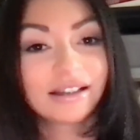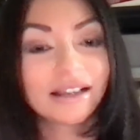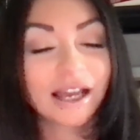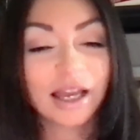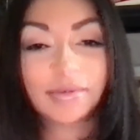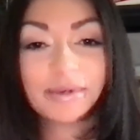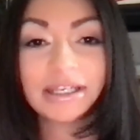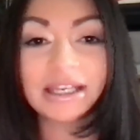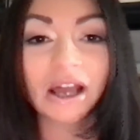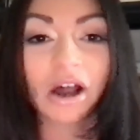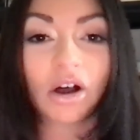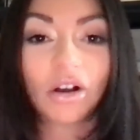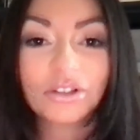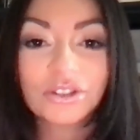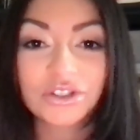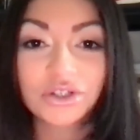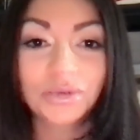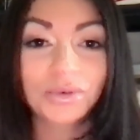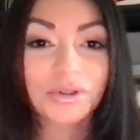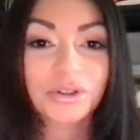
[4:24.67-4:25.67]
I mean, all
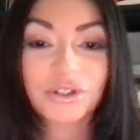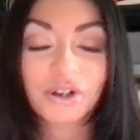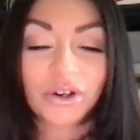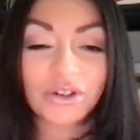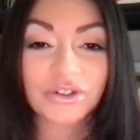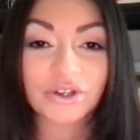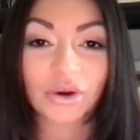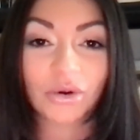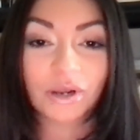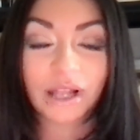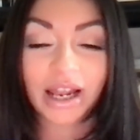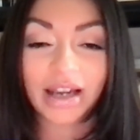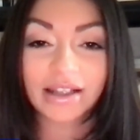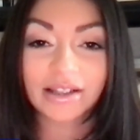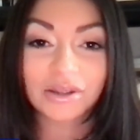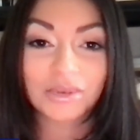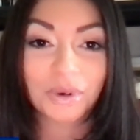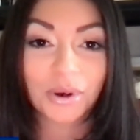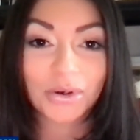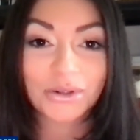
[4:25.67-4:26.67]
superstars going at it in
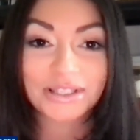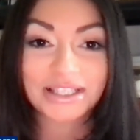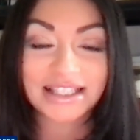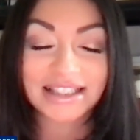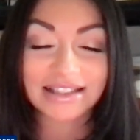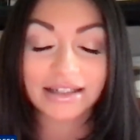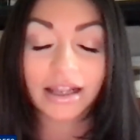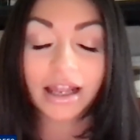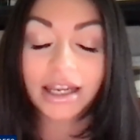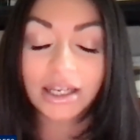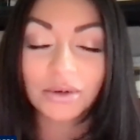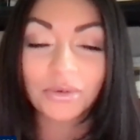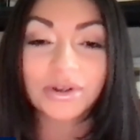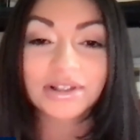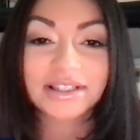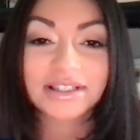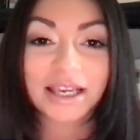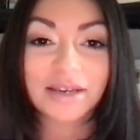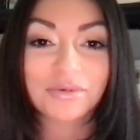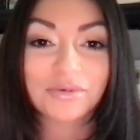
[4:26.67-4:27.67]
the postseason.
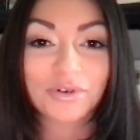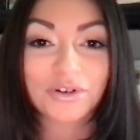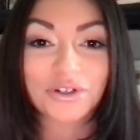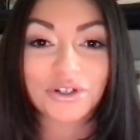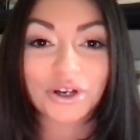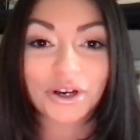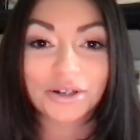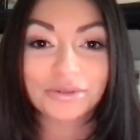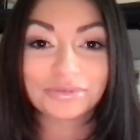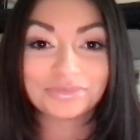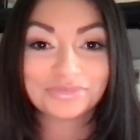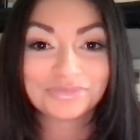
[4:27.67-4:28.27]
Anyone's game for sure.